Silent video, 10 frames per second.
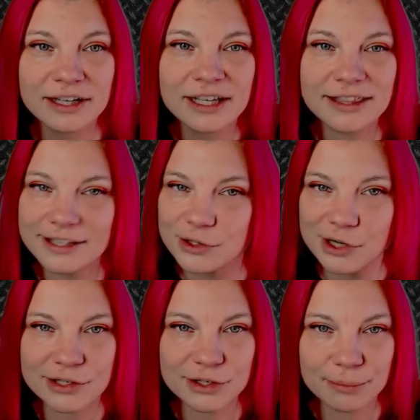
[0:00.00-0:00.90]
these
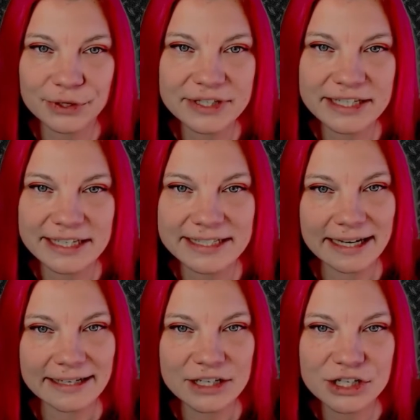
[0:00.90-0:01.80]
trucks are built to get
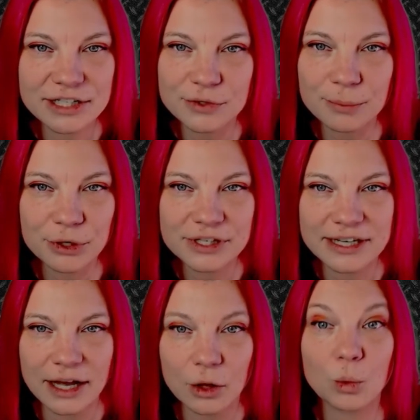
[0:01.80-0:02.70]
technicians or
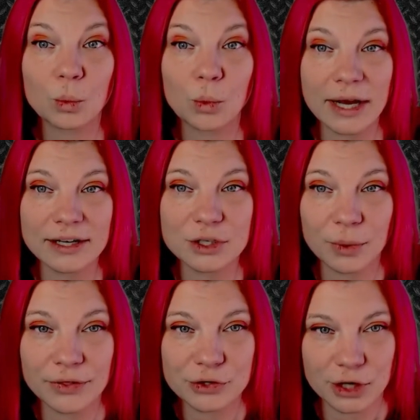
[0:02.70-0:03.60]
personnel right to where
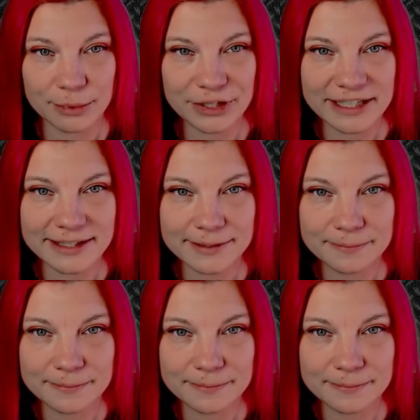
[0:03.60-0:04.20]
the trouble is.